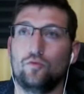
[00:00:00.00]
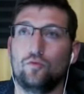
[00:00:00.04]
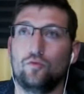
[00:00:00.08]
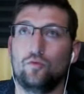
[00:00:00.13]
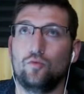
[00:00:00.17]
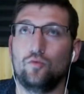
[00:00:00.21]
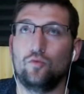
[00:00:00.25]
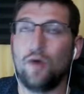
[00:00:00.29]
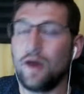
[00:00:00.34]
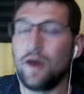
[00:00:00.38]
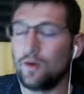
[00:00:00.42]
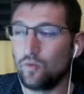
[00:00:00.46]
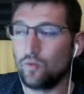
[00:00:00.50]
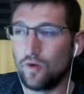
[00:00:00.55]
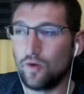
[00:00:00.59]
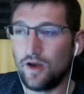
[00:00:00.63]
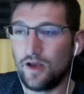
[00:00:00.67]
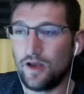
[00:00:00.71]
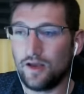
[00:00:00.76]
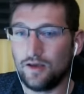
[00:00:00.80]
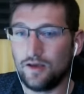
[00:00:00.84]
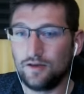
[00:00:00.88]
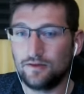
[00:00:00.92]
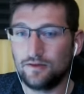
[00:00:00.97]
right
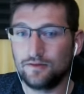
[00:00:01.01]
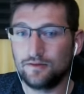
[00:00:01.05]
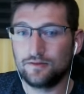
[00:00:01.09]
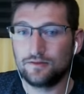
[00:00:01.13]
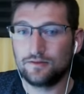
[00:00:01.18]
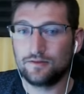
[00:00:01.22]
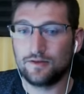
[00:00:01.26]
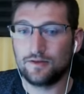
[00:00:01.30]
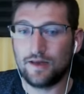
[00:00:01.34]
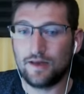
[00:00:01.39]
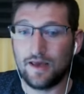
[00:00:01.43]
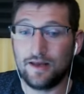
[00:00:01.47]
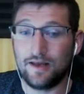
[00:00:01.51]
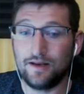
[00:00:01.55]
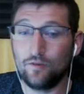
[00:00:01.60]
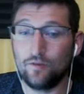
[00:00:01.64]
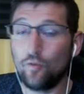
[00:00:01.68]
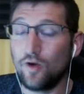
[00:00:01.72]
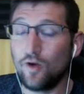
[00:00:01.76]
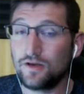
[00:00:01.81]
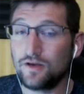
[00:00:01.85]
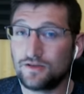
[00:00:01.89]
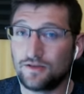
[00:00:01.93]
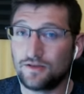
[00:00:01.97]
away, and it
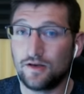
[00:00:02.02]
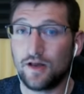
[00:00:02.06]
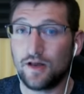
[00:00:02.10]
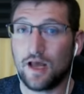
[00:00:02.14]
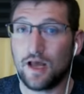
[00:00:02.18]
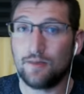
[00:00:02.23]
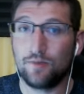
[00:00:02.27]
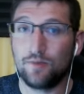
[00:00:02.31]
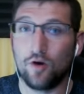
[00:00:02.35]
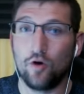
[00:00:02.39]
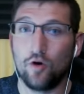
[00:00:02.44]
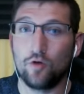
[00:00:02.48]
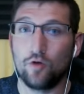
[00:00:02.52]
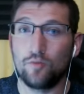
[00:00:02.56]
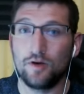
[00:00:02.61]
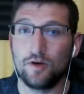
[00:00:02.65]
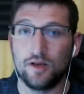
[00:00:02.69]
wasn't an eye poke,